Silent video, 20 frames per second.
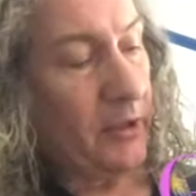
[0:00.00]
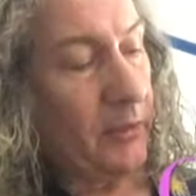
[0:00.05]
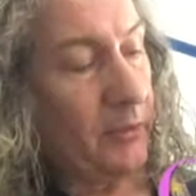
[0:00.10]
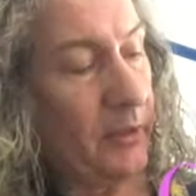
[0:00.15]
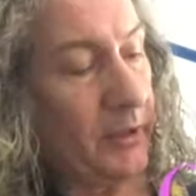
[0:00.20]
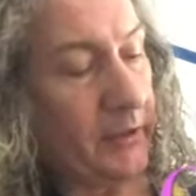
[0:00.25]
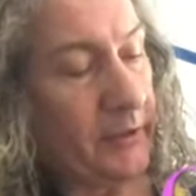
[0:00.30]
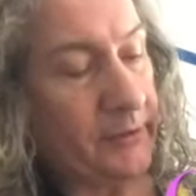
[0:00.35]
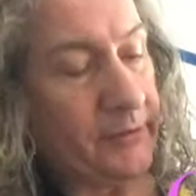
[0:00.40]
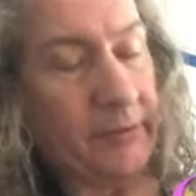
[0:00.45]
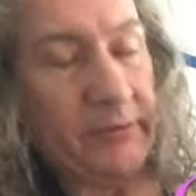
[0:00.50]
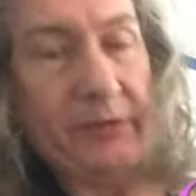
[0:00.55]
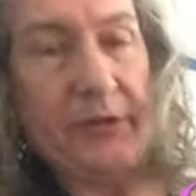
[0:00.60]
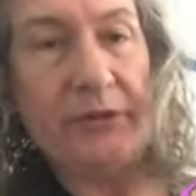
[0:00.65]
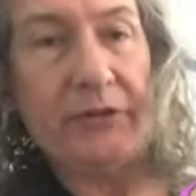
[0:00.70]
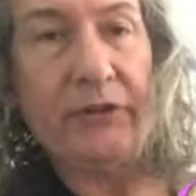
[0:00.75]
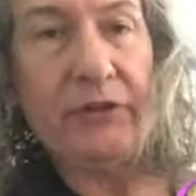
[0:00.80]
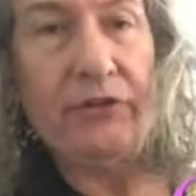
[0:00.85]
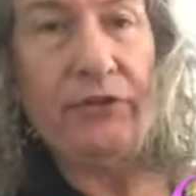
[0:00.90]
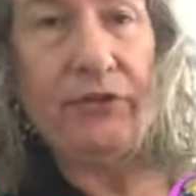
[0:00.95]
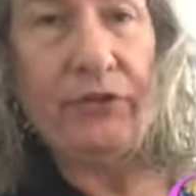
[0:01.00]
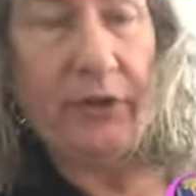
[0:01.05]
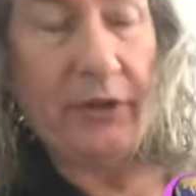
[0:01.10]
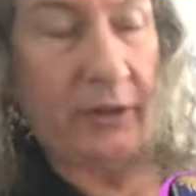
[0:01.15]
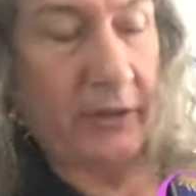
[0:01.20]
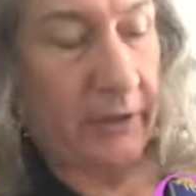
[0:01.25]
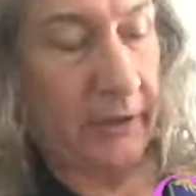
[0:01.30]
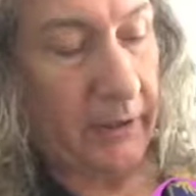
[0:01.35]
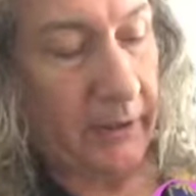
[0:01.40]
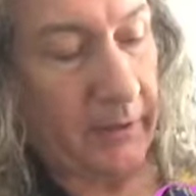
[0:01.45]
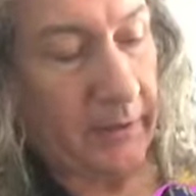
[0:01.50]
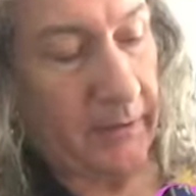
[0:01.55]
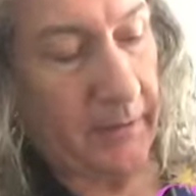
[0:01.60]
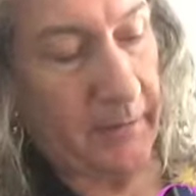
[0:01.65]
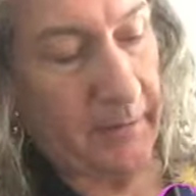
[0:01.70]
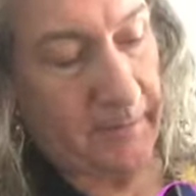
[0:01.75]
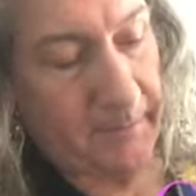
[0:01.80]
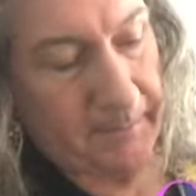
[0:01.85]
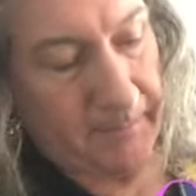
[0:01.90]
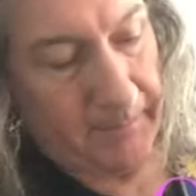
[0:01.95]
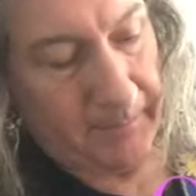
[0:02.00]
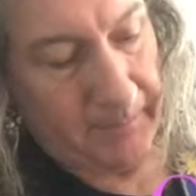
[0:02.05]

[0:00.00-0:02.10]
We're going to do this in G. To